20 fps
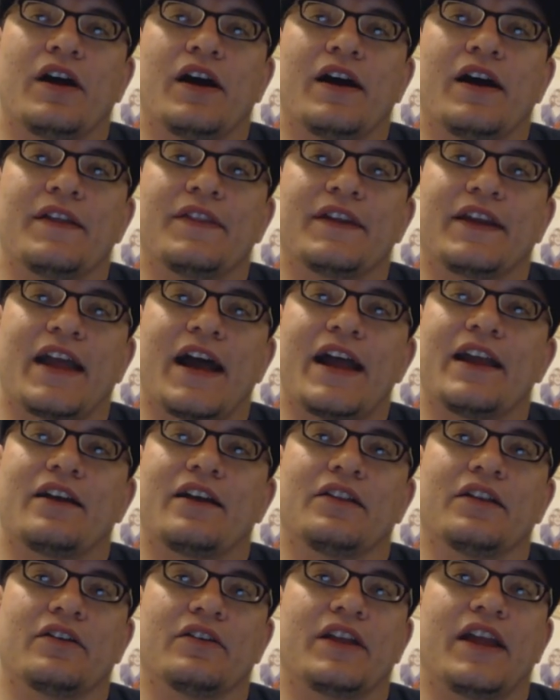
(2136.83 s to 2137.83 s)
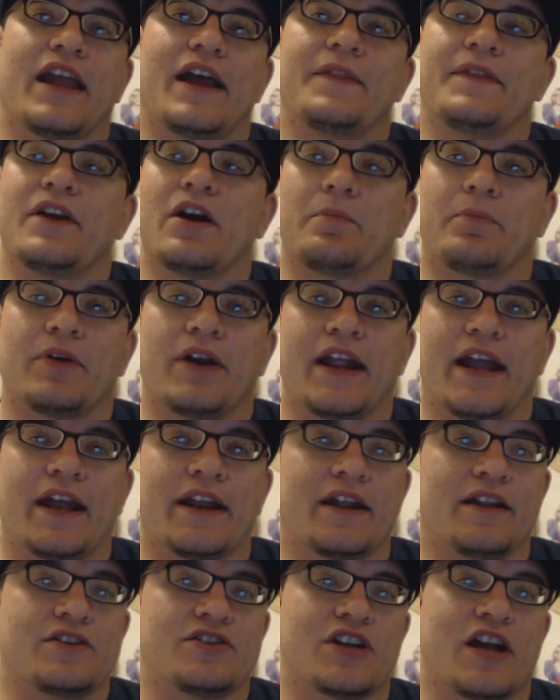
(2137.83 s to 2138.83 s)
Uh, the guy clearly had the upper
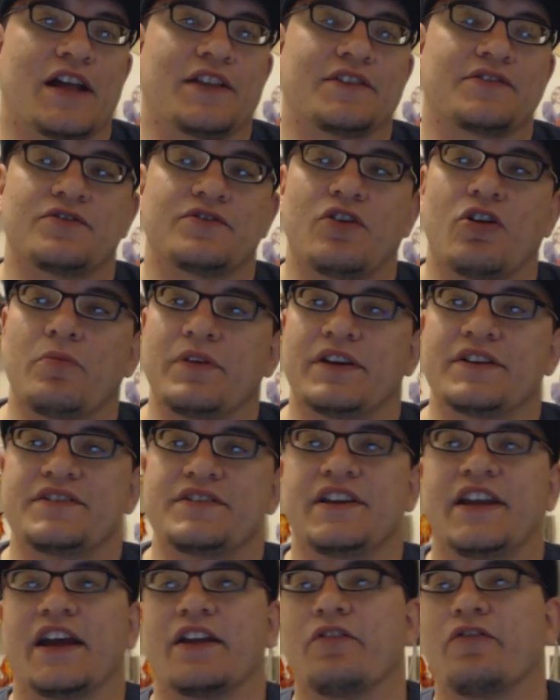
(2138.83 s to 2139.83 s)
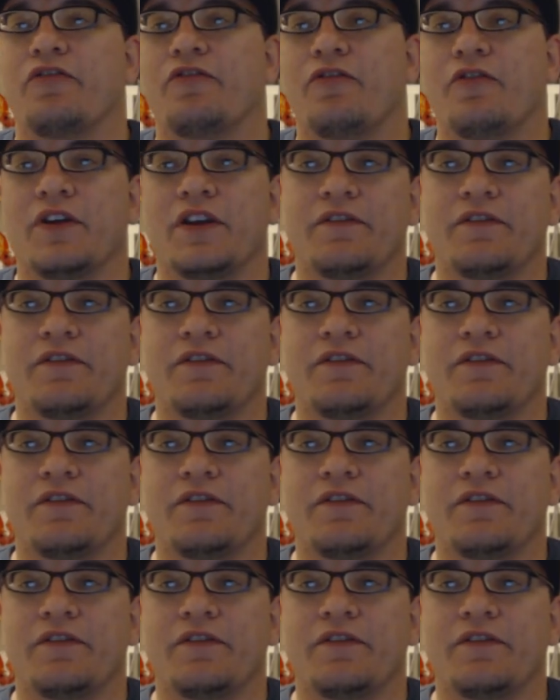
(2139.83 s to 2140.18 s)
hand on Jon Snow because he kind of